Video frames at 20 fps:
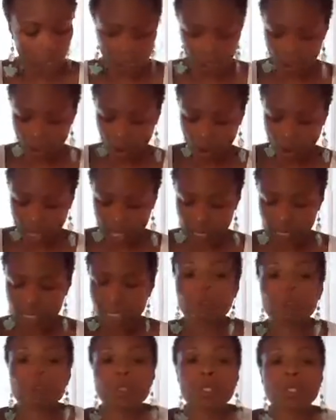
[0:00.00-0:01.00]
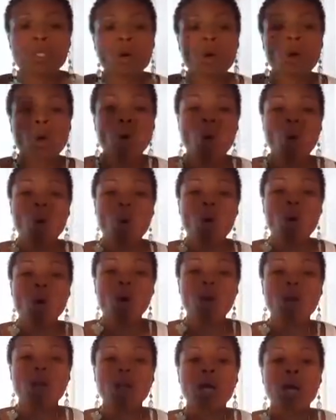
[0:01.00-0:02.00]
Star and Temperance, are
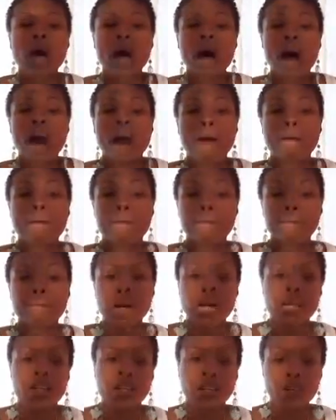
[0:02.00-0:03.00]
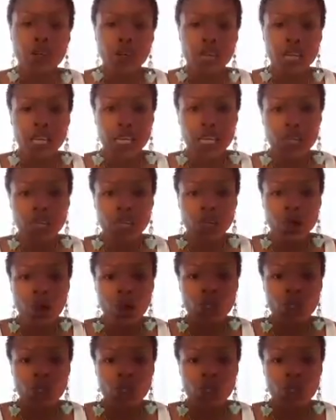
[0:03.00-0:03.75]
all minor arcana